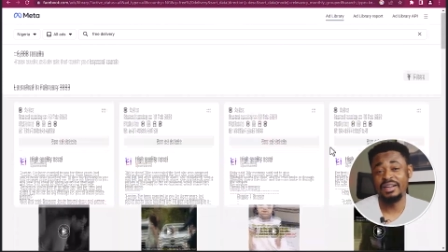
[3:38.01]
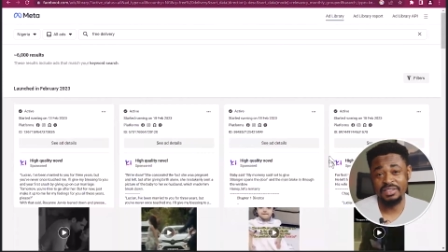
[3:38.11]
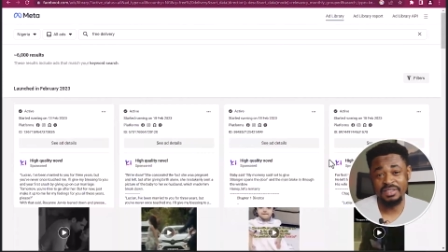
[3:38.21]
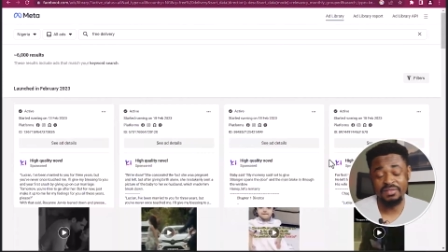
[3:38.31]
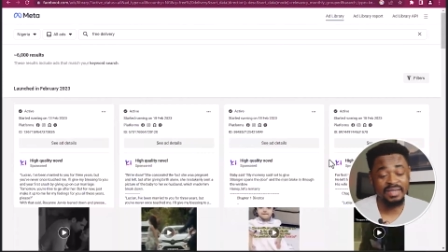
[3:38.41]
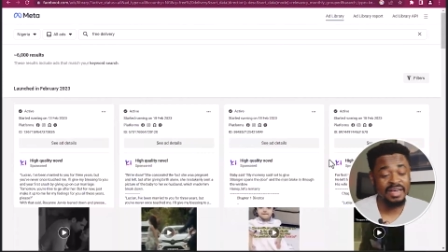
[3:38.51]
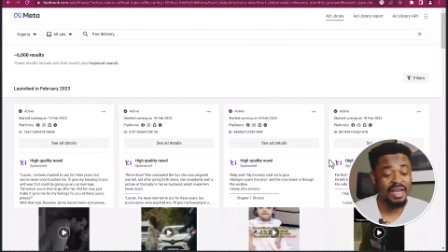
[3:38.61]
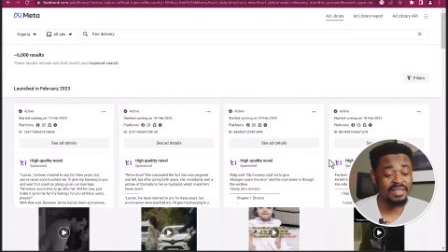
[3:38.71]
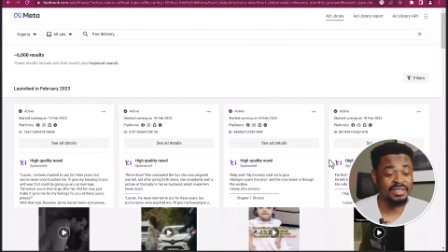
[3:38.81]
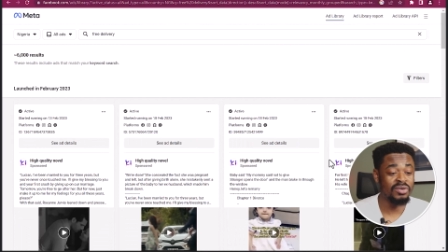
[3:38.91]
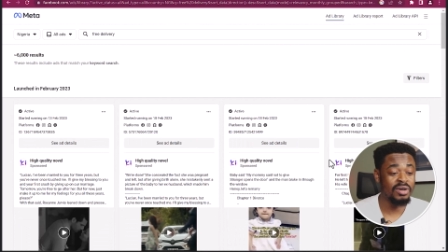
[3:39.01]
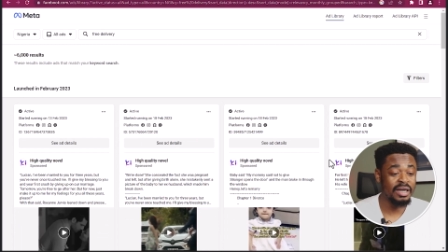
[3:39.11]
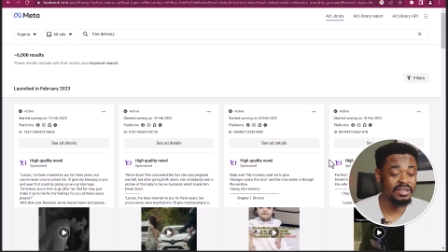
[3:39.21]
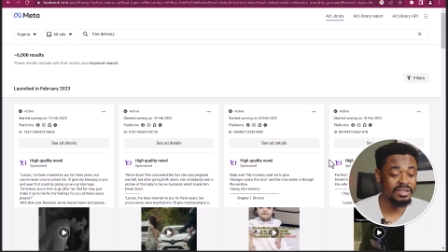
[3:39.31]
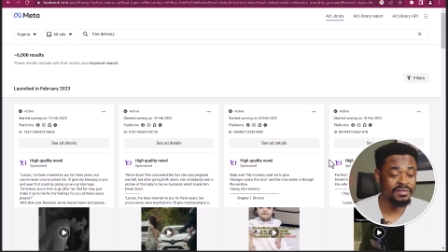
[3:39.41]
active and ads that are not
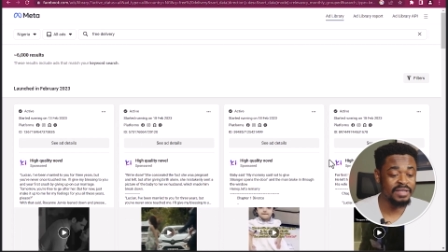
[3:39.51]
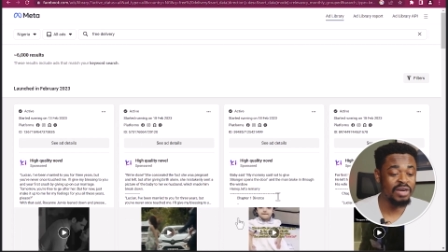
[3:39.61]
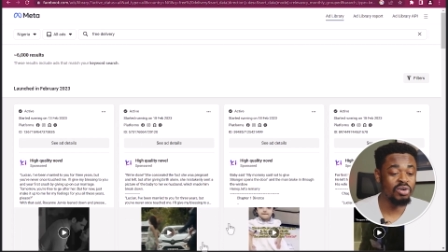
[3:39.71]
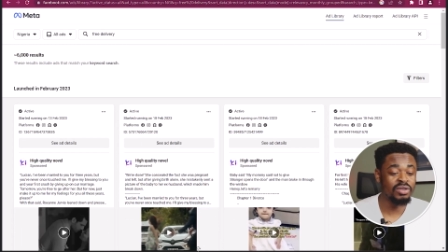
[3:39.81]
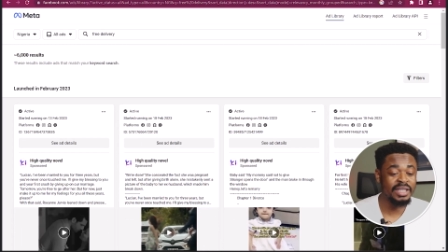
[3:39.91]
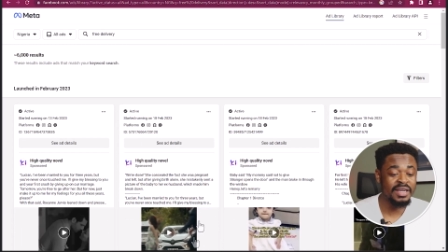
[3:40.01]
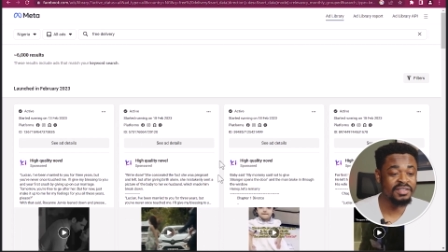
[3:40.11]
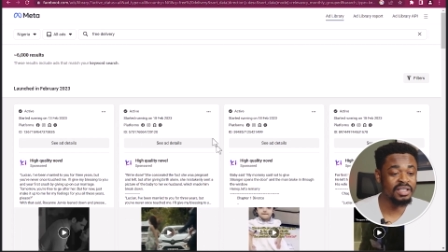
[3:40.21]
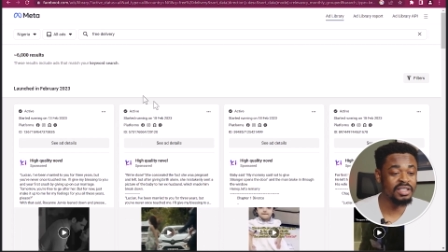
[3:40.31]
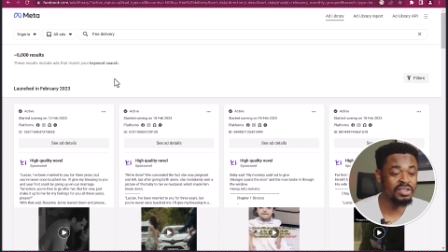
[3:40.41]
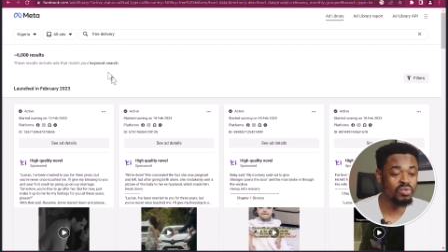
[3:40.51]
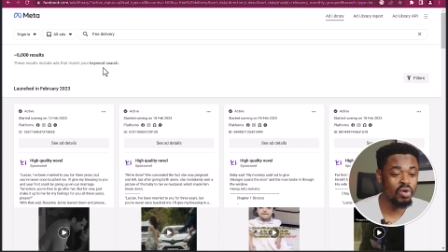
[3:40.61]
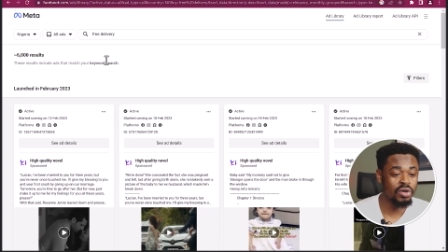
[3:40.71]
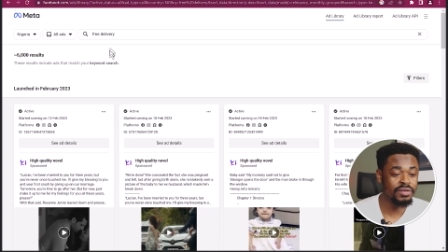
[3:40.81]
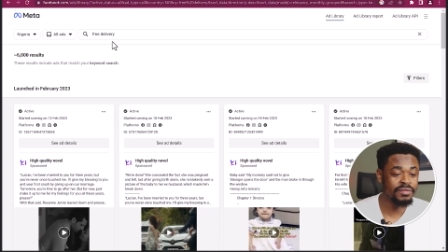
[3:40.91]
active that contains the
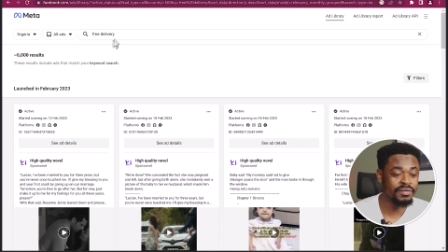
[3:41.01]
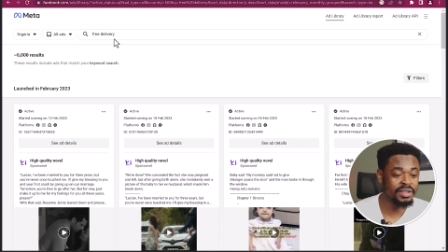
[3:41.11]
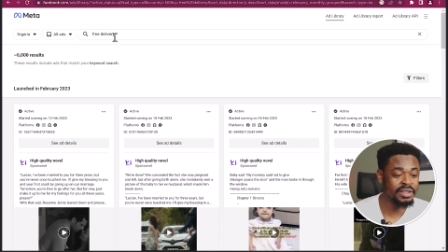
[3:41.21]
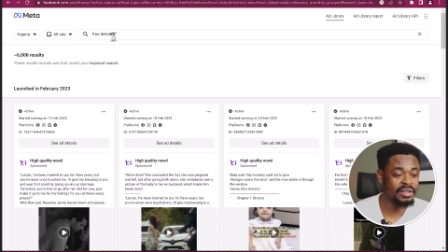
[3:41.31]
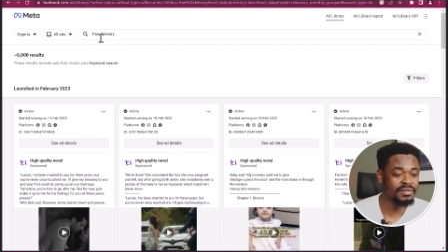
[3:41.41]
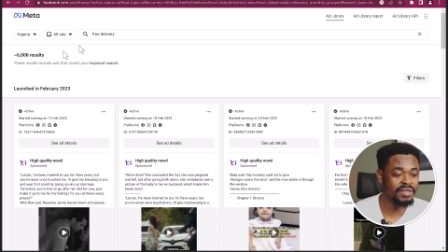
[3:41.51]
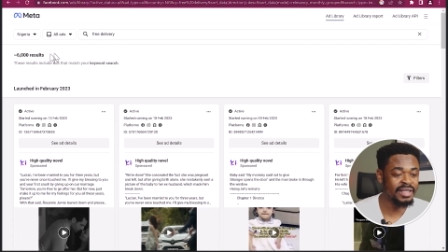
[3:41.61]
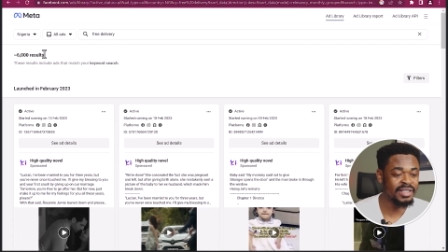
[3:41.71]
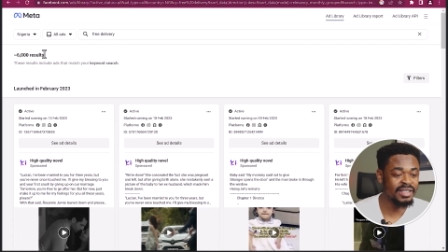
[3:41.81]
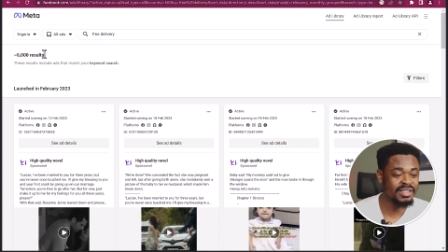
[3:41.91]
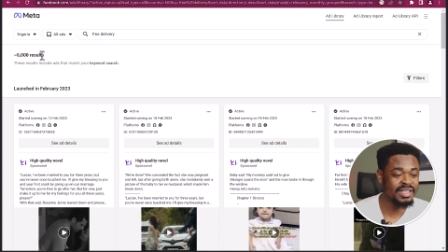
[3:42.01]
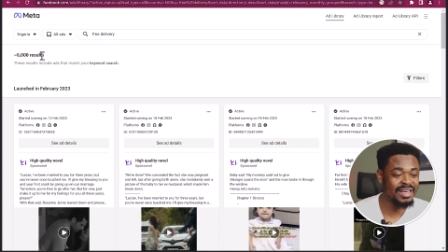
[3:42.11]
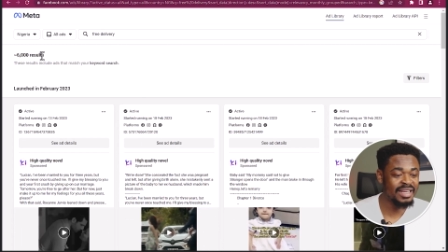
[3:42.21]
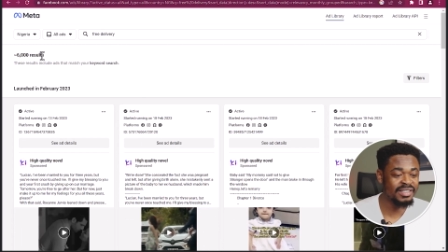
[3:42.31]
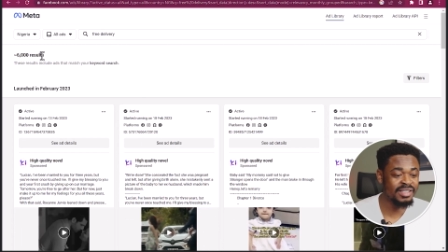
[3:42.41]
keyword free delivery. I can see there
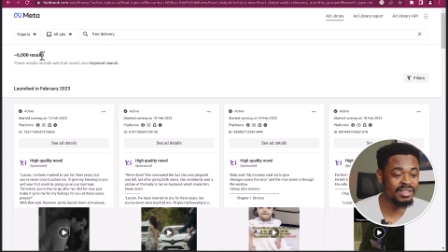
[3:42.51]
are like